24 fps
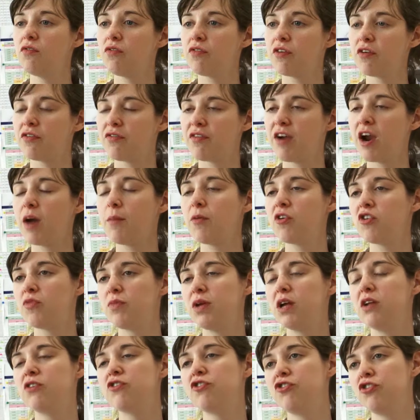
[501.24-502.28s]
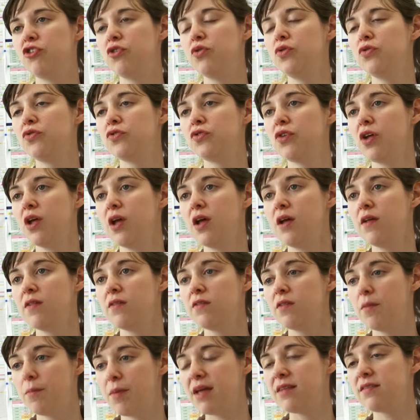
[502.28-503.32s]
For a farmer to be able to choose
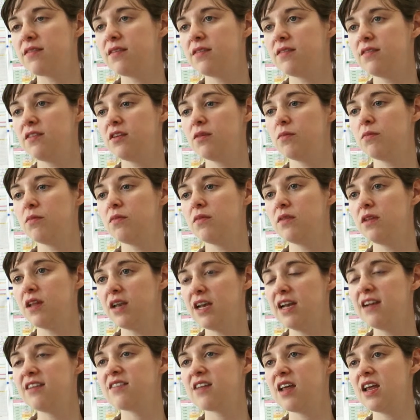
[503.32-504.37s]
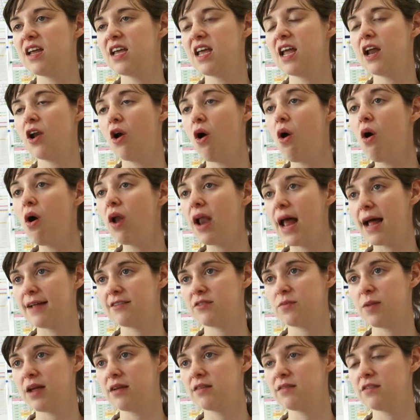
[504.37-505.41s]
the best system, they need to take in all
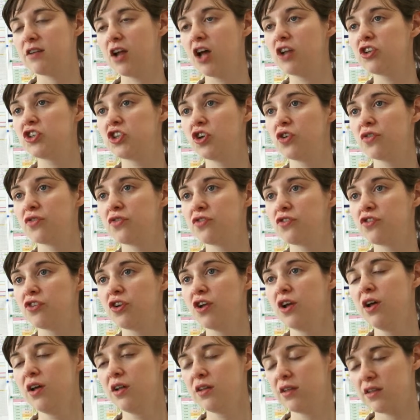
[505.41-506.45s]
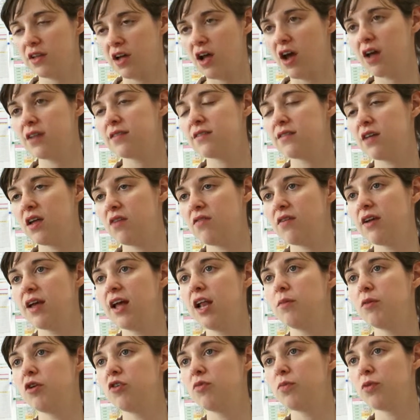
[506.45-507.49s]
aspects, not just the cost-saving
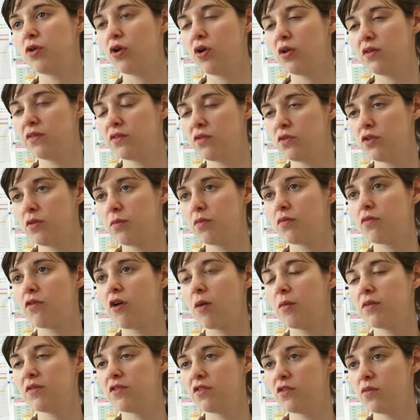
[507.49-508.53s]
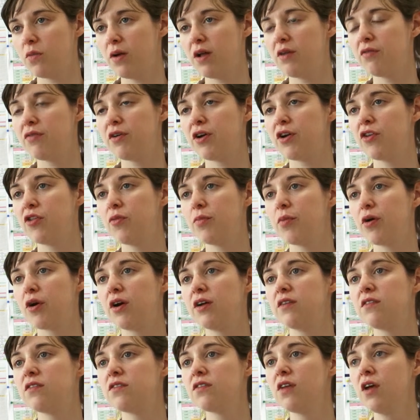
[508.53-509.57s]
element, but also the performance and the welfare of the
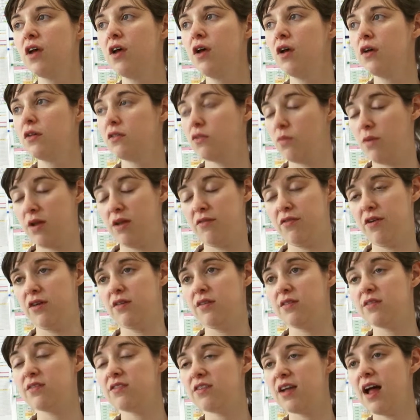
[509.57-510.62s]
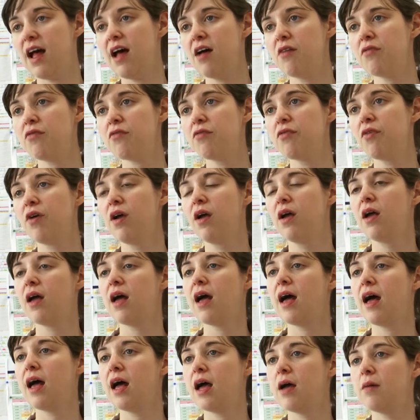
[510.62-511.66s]
birds, the welfare of the staff,
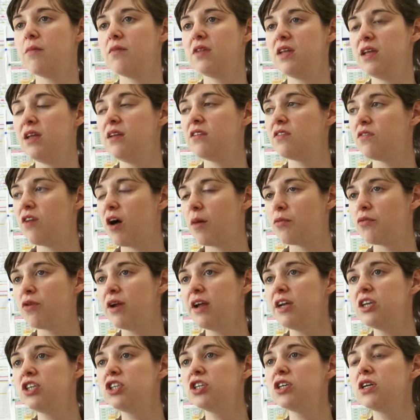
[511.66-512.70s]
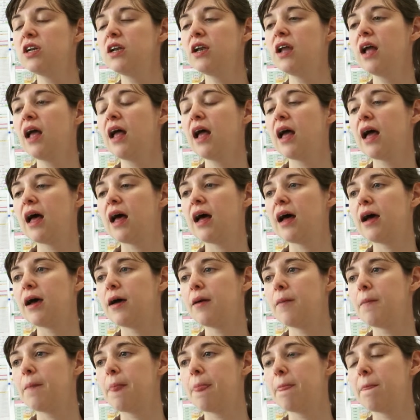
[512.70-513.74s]
the ease of operation,
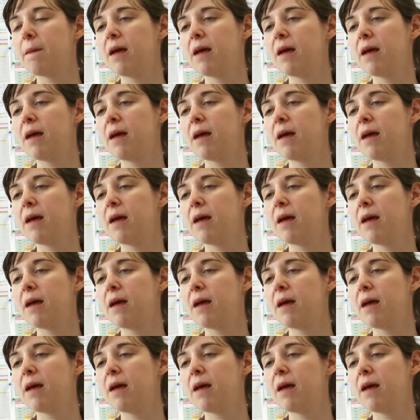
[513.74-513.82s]
and